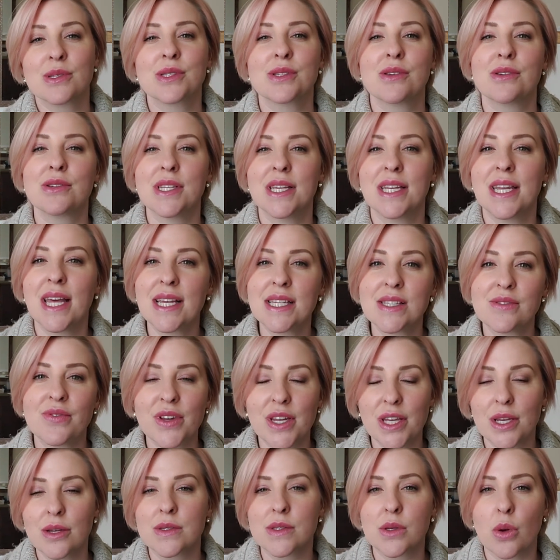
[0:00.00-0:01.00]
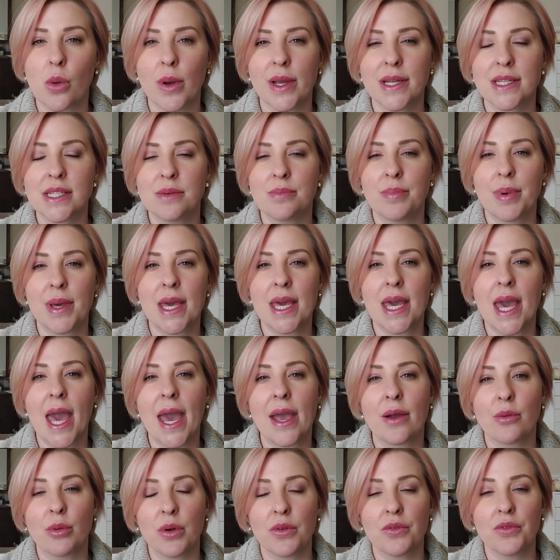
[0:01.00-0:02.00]
So today's video is going to be
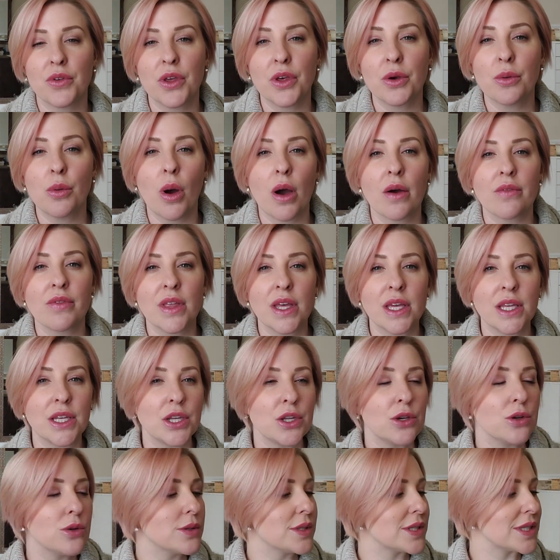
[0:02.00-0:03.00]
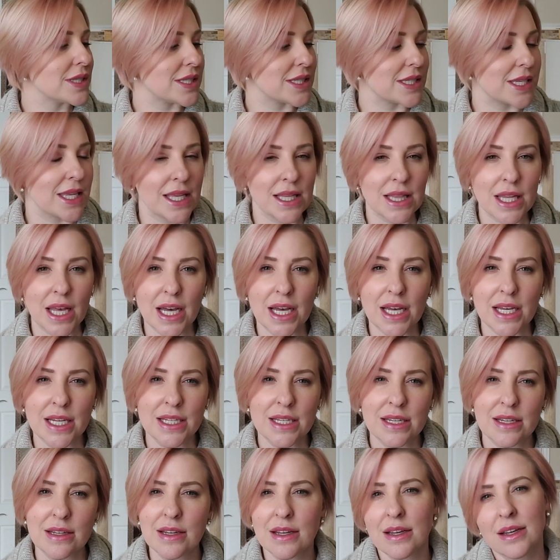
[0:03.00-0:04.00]
a review of the new Stila,
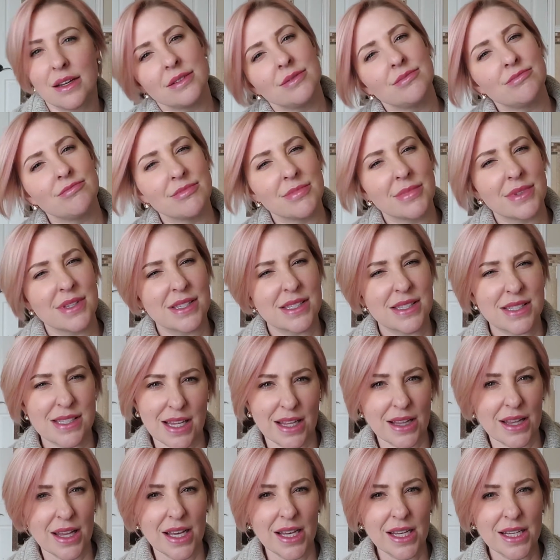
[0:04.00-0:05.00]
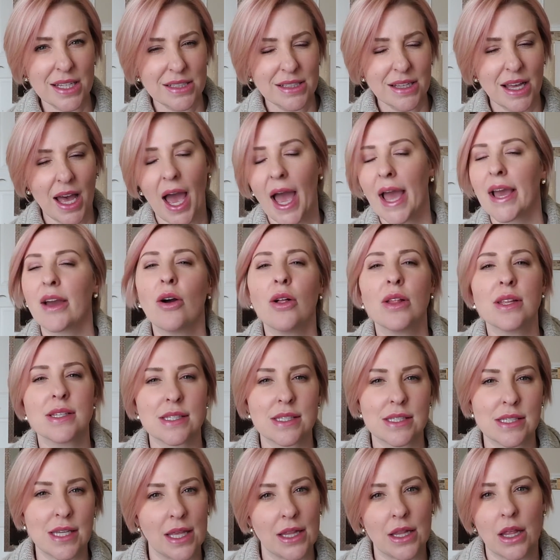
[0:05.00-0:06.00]
Stila, I call it
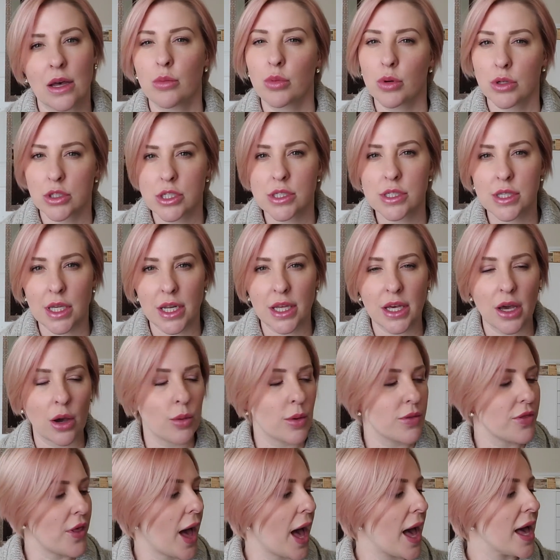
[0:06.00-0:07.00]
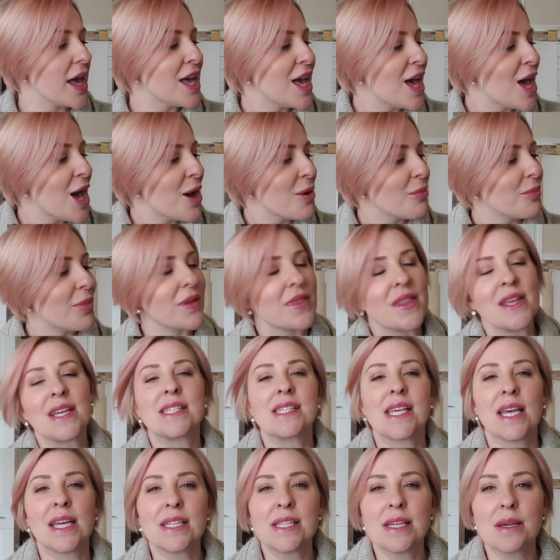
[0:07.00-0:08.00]
Stila, we're just gonna go with that, but the
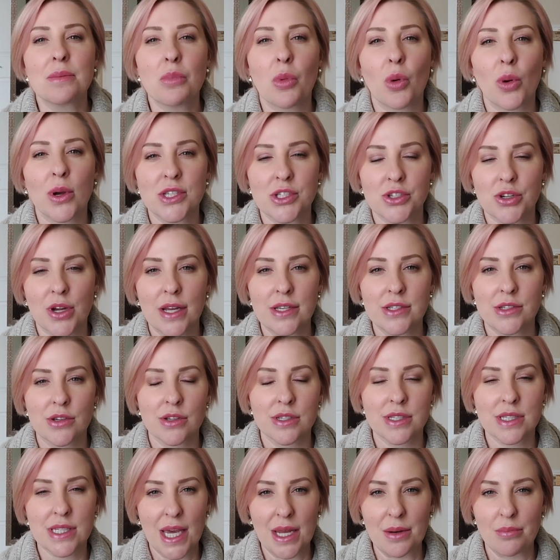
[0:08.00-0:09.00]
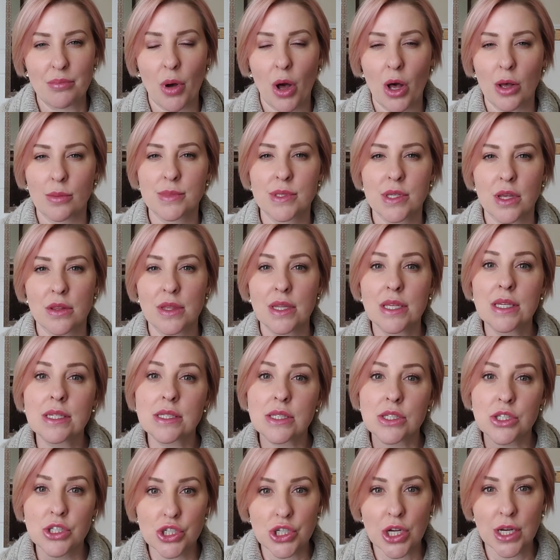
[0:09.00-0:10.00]
Tinted Moisturizer Skin Balm. So
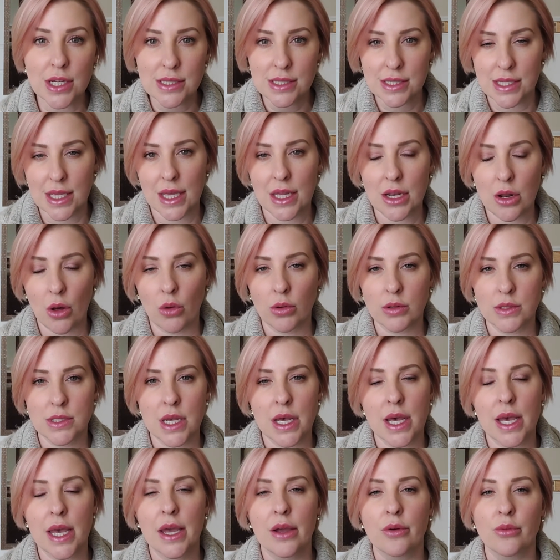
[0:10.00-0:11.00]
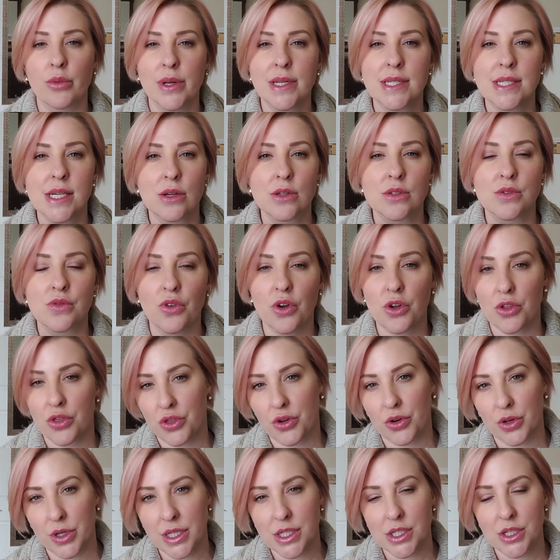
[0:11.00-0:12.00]
this just hit Ulta, it retails for
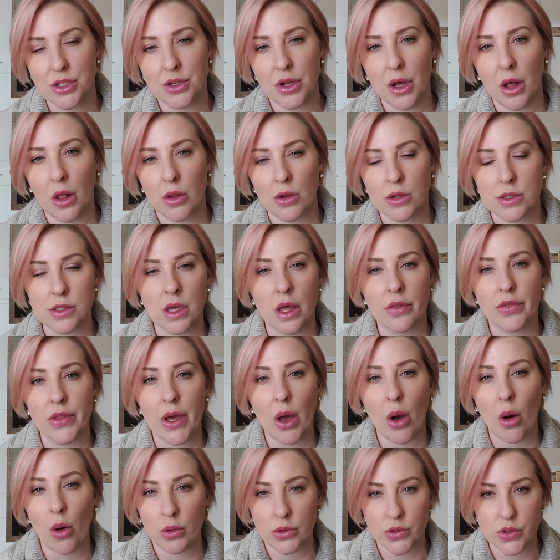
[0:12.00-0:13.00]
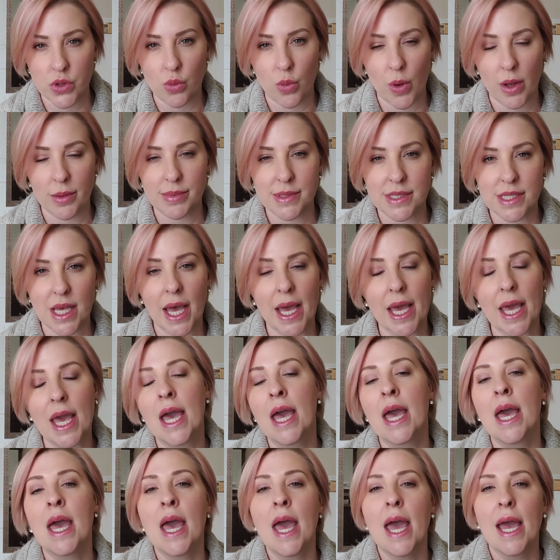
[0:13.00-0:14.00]
$32 on the Ulta website.
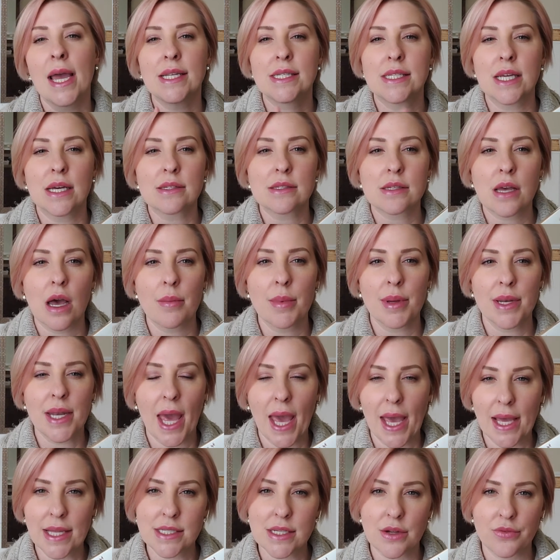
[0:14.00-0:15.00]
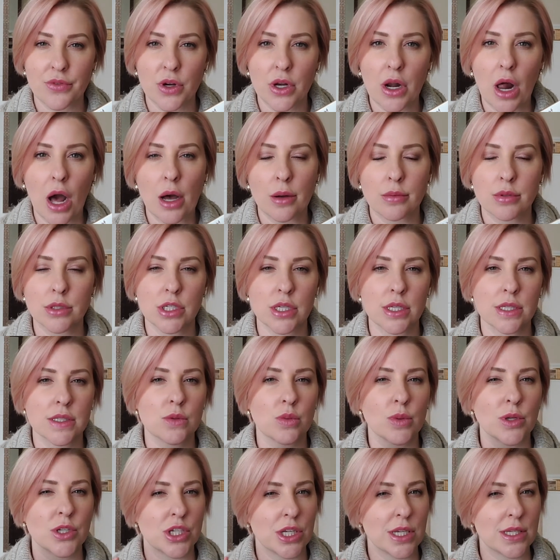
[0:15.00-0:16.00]
It does come in eight different
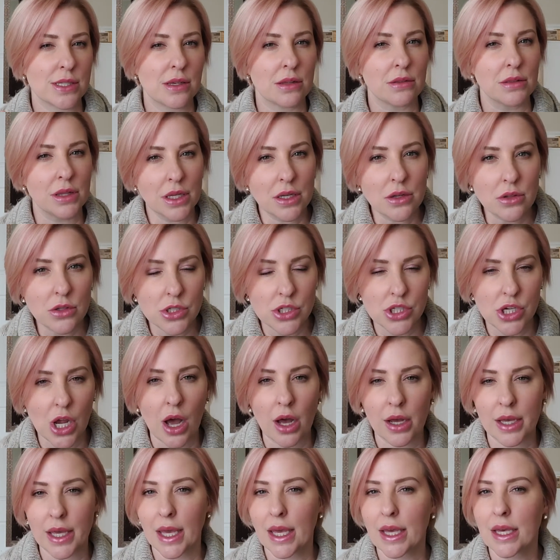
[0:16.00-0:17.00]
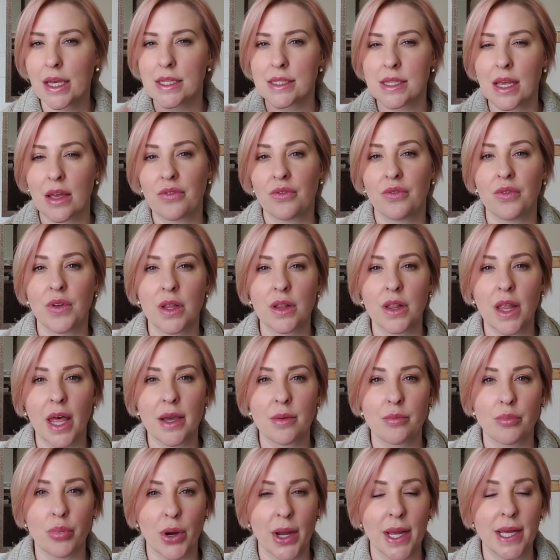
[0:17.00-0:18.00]
options, which is a little shocking because I feel
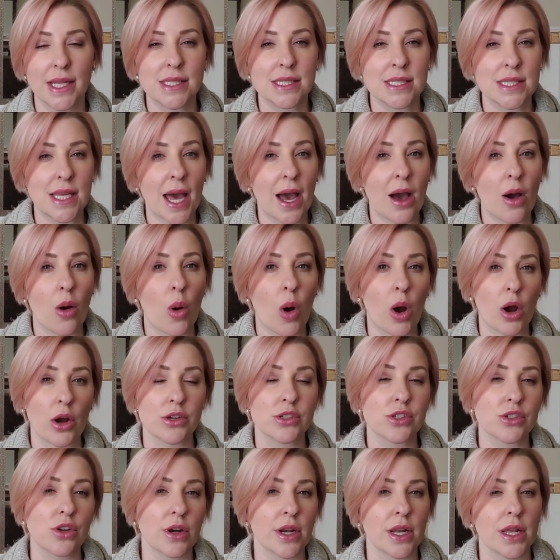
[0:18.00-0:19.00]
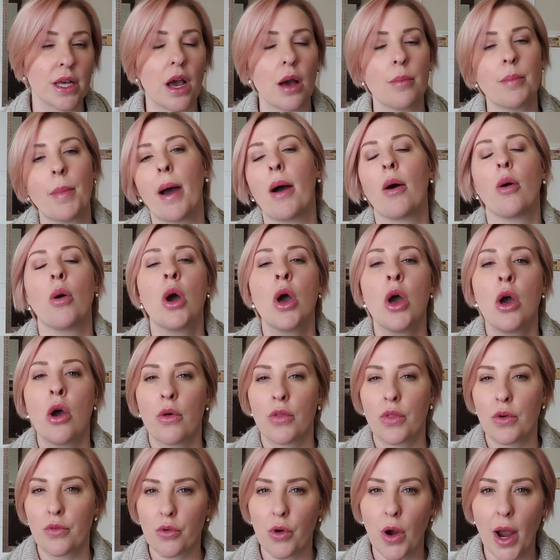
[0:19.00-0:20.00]
like brands now are starting to come out
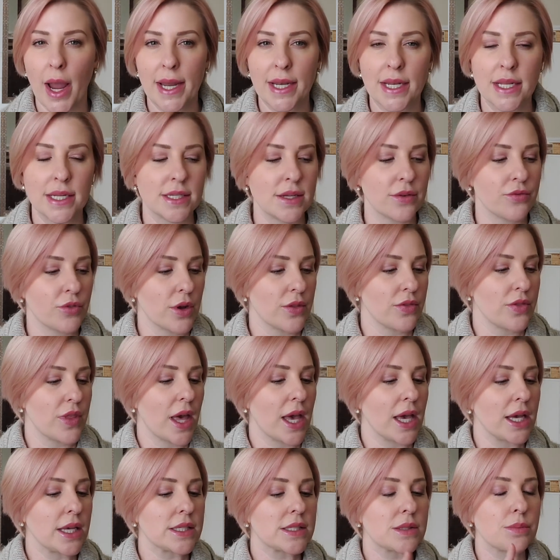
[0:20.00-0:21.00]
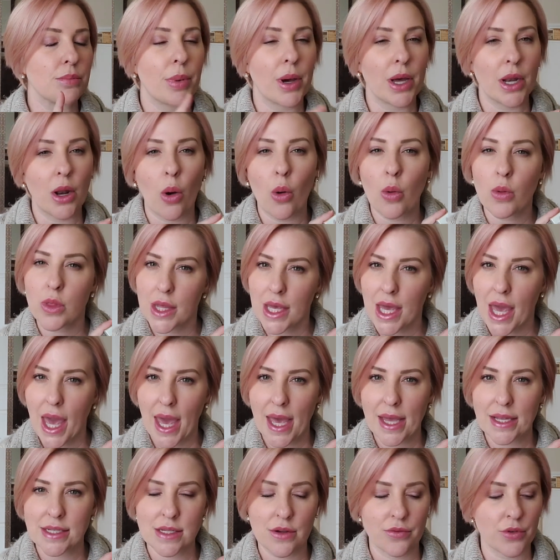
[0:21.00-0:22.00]
the variety of different things, but only
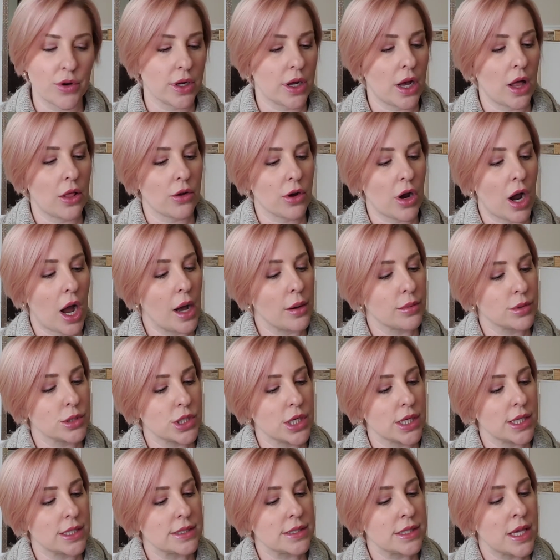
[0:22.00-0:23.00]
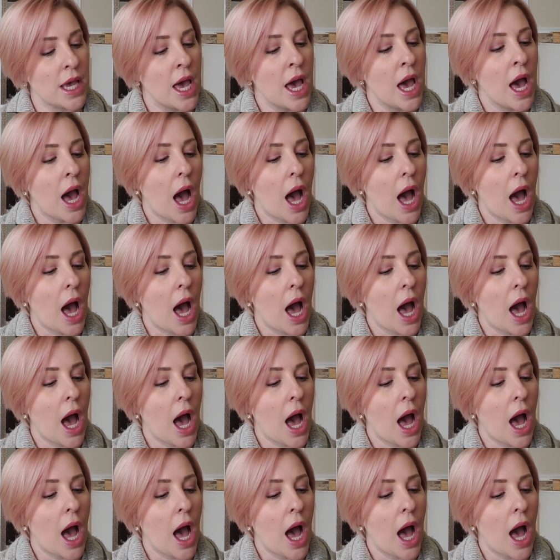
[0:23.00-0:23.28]
eight different color options.